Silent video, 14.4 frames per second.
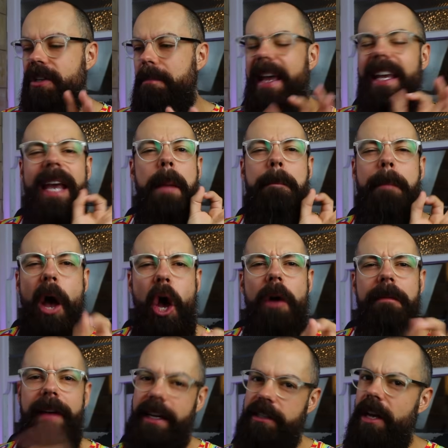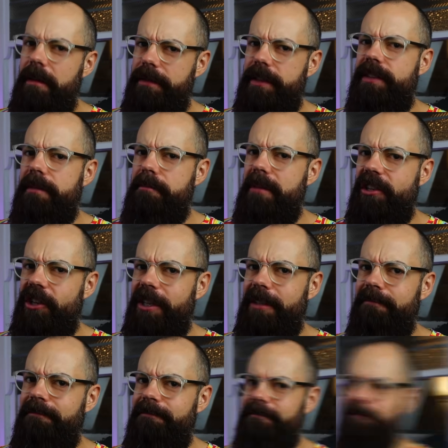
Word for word: to make it perfect for submission.